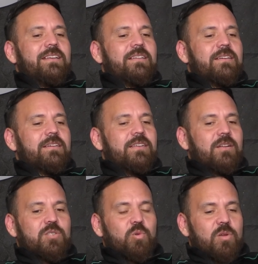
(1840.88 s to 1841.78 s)
And,
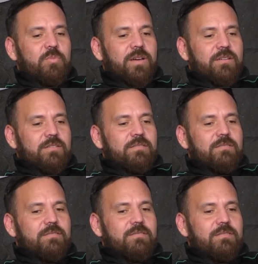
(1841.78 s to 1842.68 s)
you know, it's all about
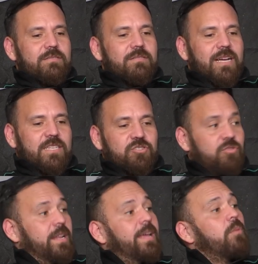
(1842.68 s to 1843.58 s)

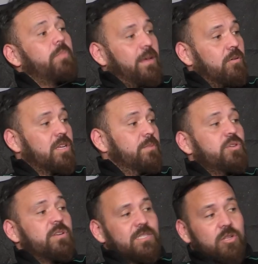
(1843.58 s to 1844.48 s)
us trying to help our
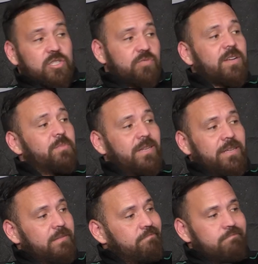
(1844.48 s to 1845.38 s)
communities, not just
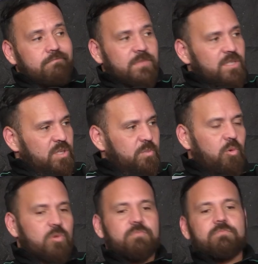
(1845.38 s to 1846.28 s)
rugby league,
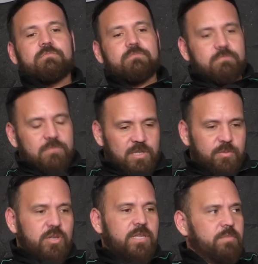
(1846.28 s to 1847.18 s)
sport,
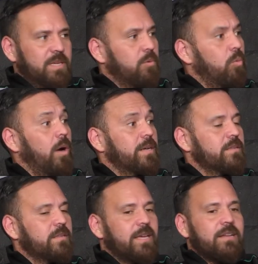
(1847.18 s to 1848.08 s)
community, people
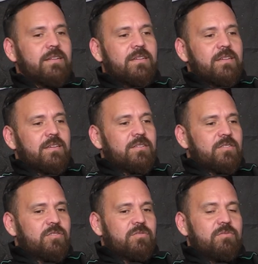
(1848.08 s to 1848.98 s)
wider than that,
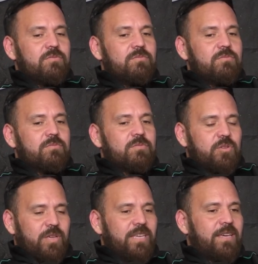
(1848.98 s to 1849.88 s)
to
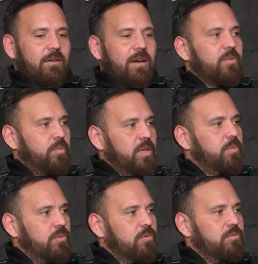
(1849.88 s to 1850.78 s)
to hear how other
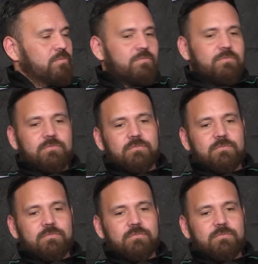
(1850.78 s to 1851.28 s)
people